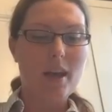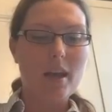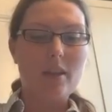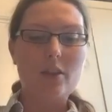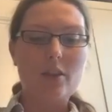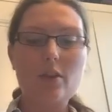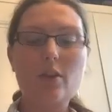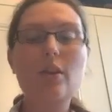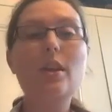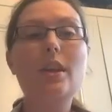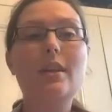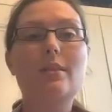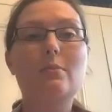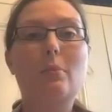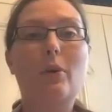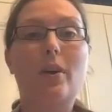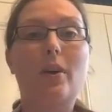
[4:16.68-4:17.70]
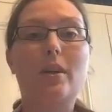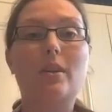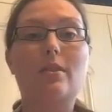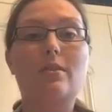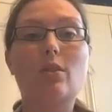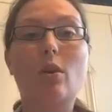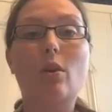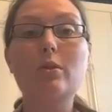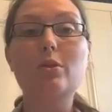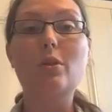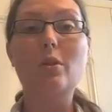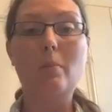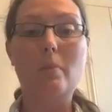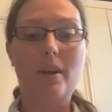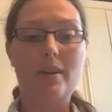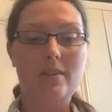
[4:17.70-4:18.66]
The Unionist Party sought to
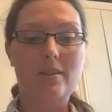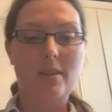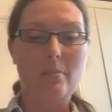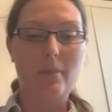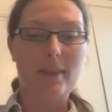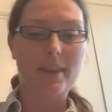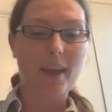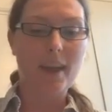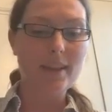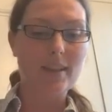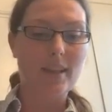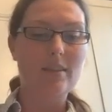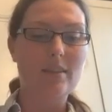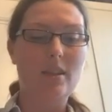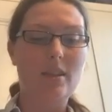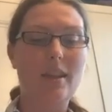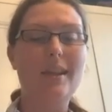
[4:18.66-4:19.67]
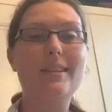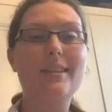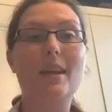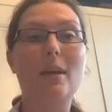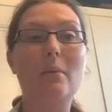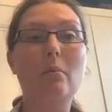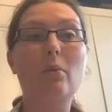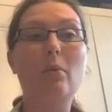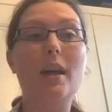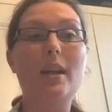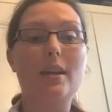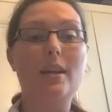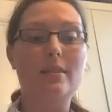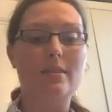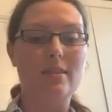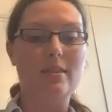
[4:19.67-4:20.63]
appear sympathetic to the
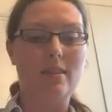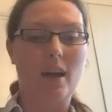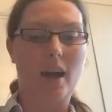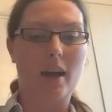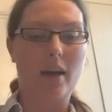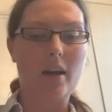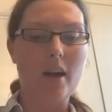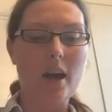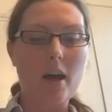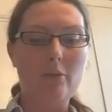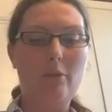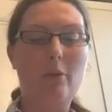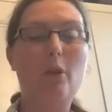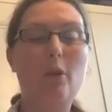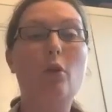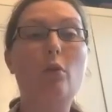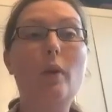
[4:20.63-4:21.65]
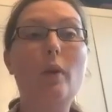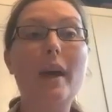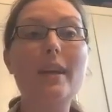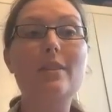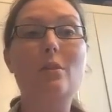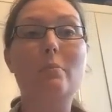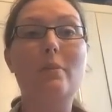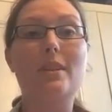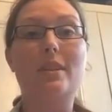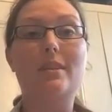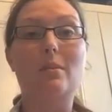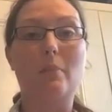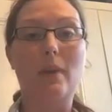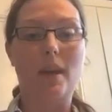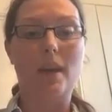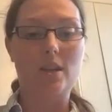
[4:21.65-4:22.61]
contemporaneous desire for greater
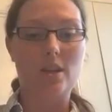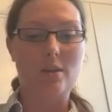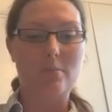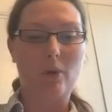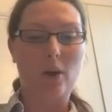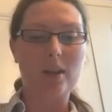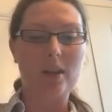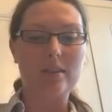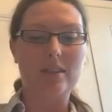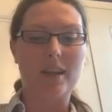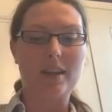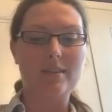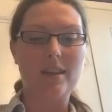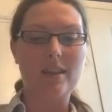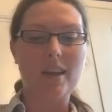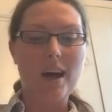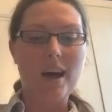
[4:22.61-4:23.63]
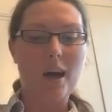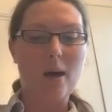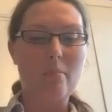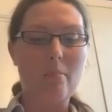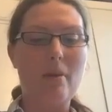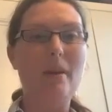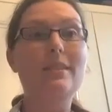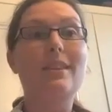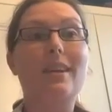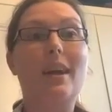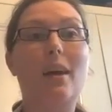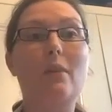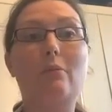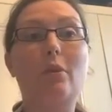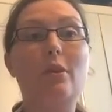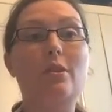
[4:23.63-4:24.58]
participation in politics amongst their
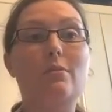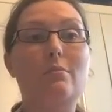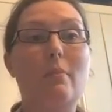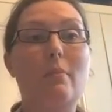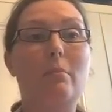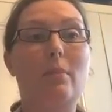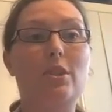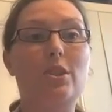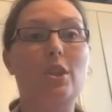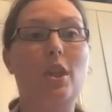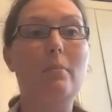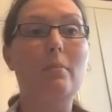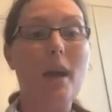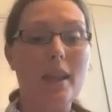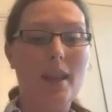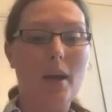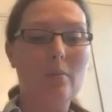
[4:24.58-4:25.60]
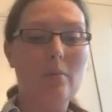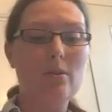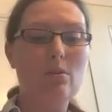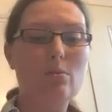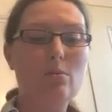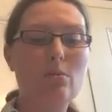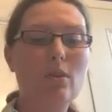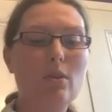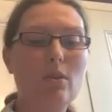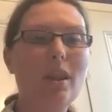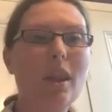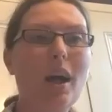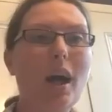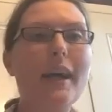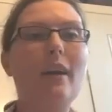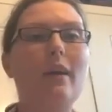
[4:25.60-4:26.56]
diverse membership that was reliant
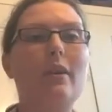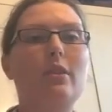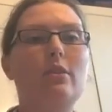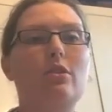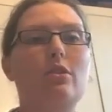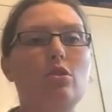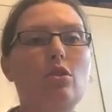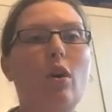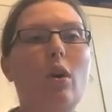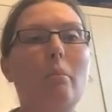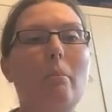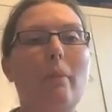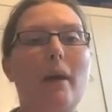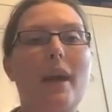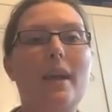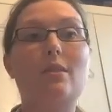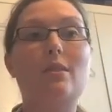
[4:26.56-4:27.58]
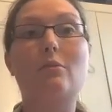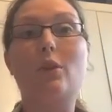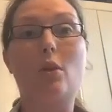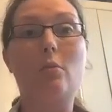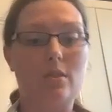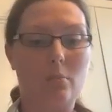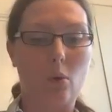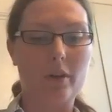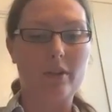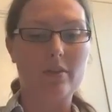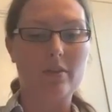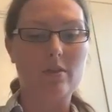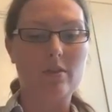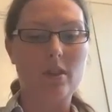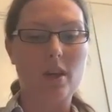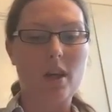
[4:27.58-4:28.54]
on a strong base of yeoman
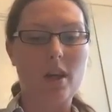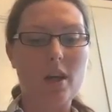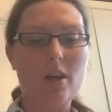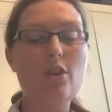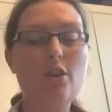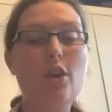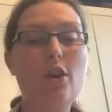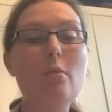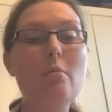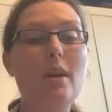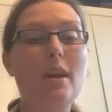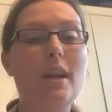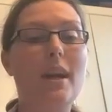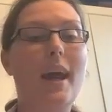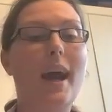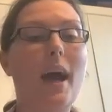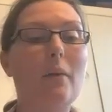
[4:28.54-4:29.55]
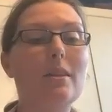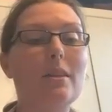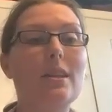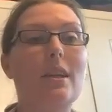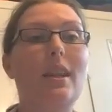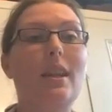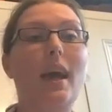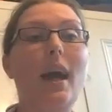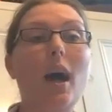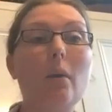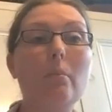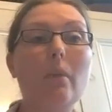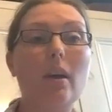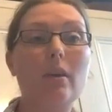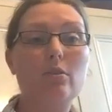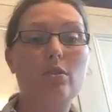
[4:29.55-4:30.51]
supporters. Yeomen inhabiting the
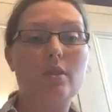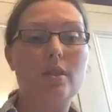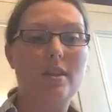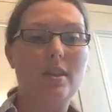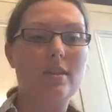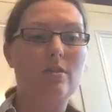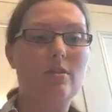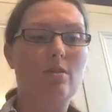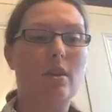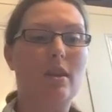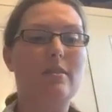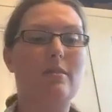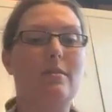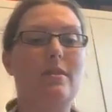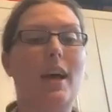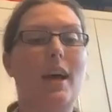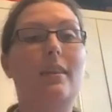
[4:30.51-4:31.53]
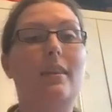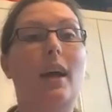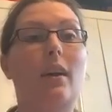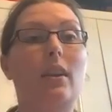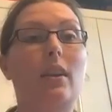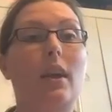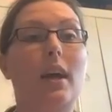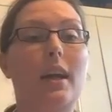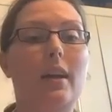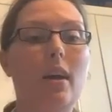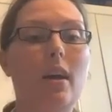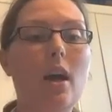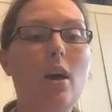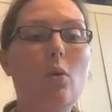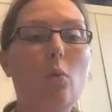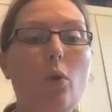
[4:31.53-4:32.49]
upcountry districts of South Carolina
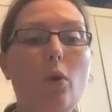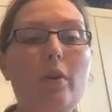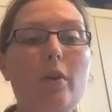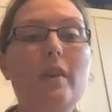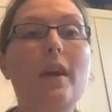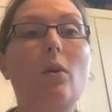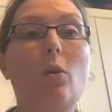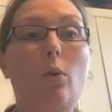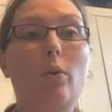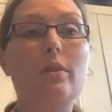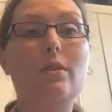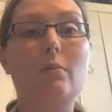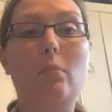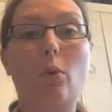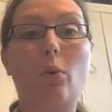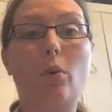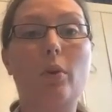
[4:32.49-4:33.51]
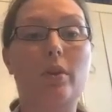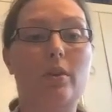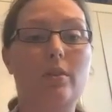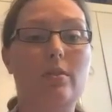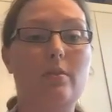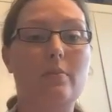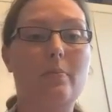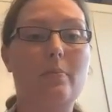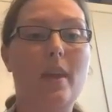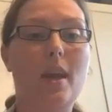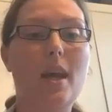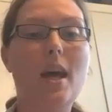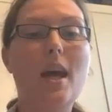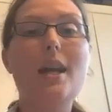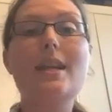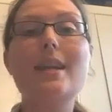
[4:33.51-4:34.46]
were their core supporters.
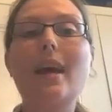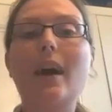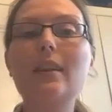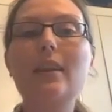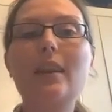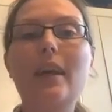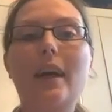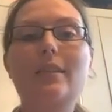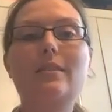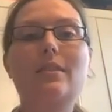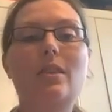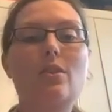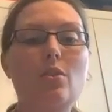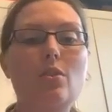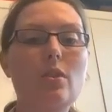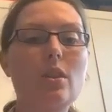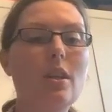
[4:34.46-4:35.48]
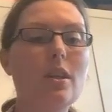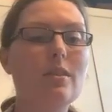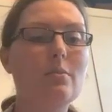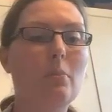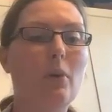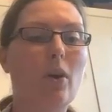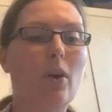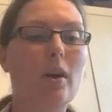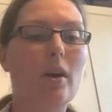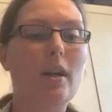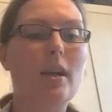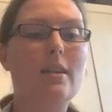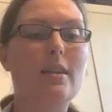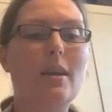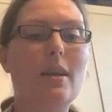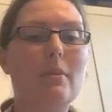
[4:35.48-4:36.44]
Nonetheless, the Unionist Party
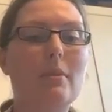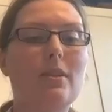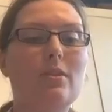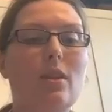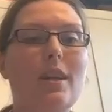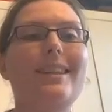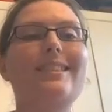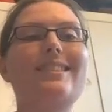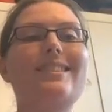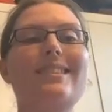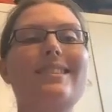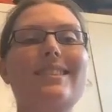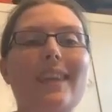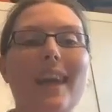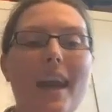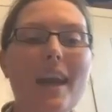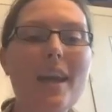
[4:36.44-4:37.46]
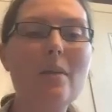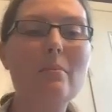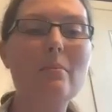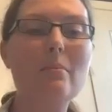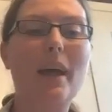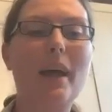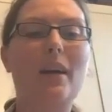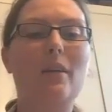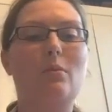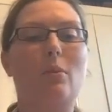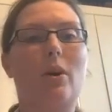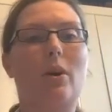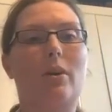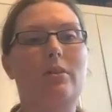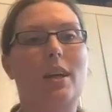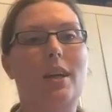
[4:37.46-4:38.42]
demonstrated the same lack of
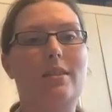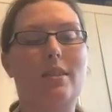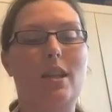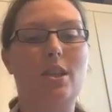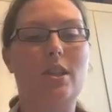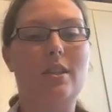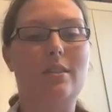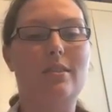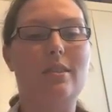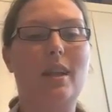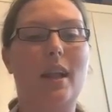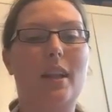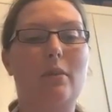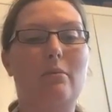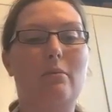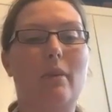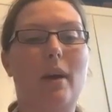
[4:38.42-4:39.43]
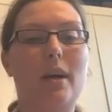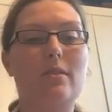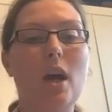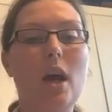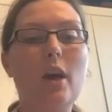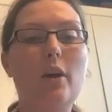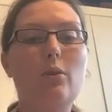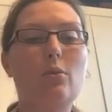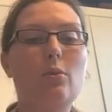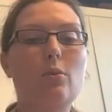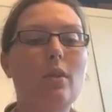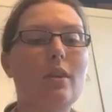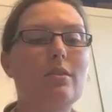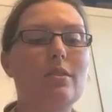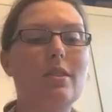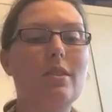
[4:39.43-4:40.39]
democratization as the nullifiers through
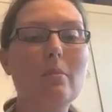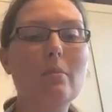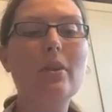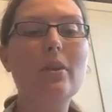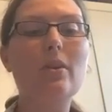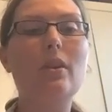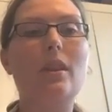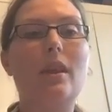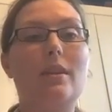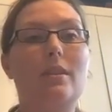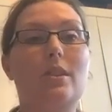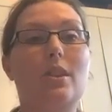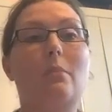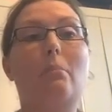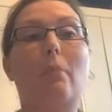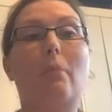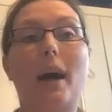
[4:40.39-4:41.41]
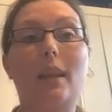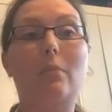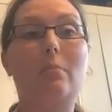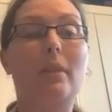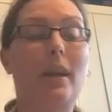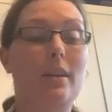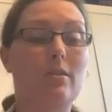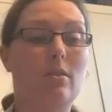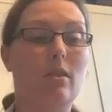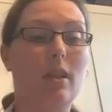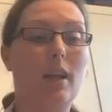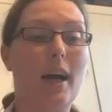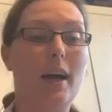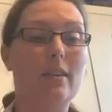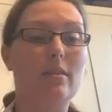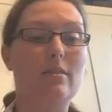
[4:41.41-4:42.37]
their similar leadership by the planter
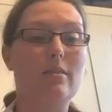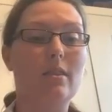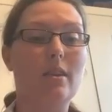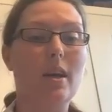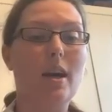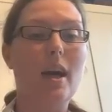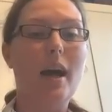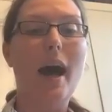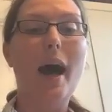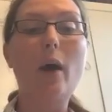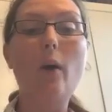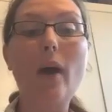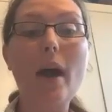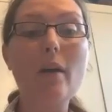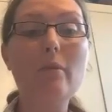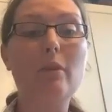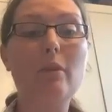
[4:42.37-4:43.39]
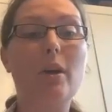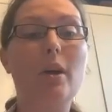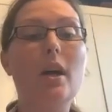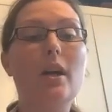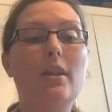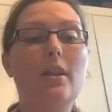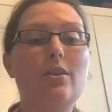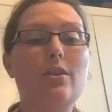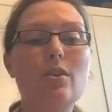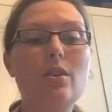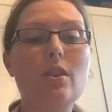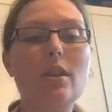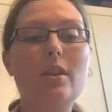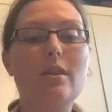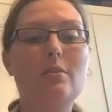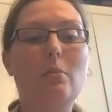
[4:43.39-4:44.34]
class. However, the
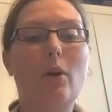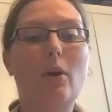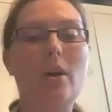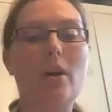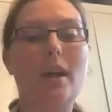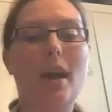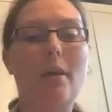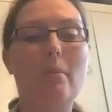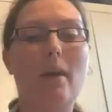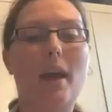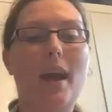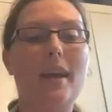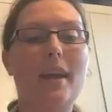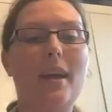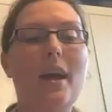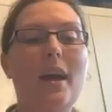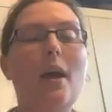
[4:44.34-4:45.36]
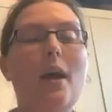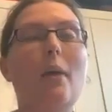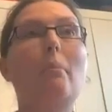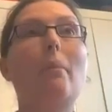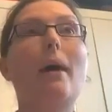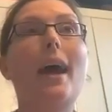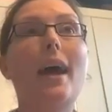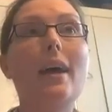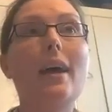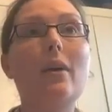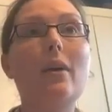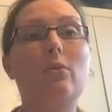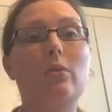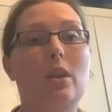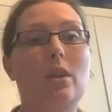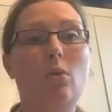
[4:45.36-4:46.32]
Unionist Party campaign paled
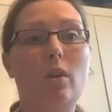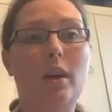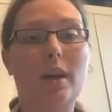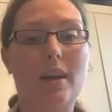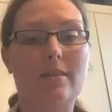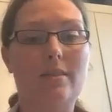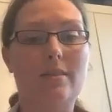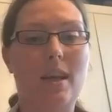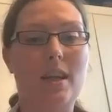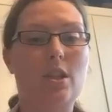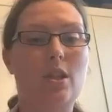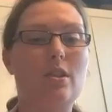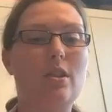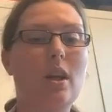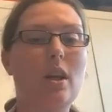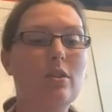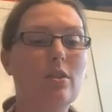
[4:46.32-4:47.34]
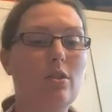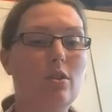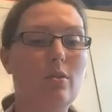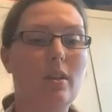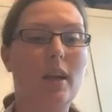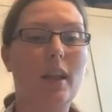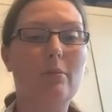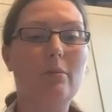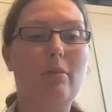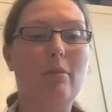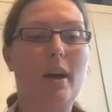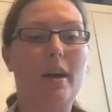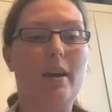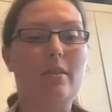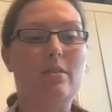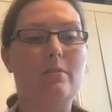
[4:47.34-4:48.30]
in organization to the
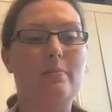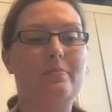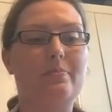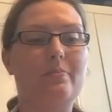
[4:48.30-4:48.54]
nullifiers.